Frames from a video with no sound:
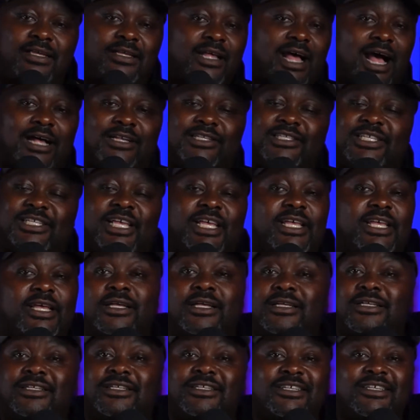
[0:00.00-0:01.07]
see you.
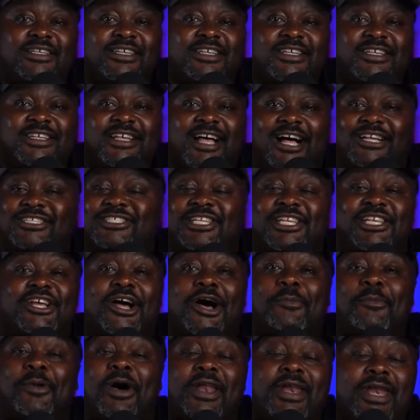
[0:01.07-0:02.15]
I'll see you
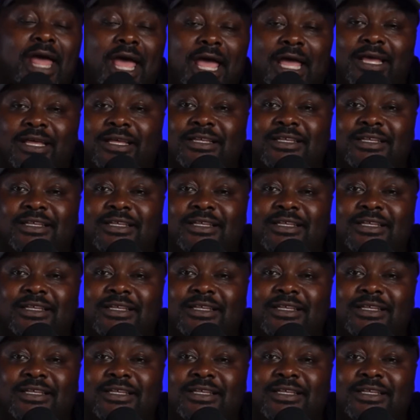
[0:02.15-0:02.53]
on Monday.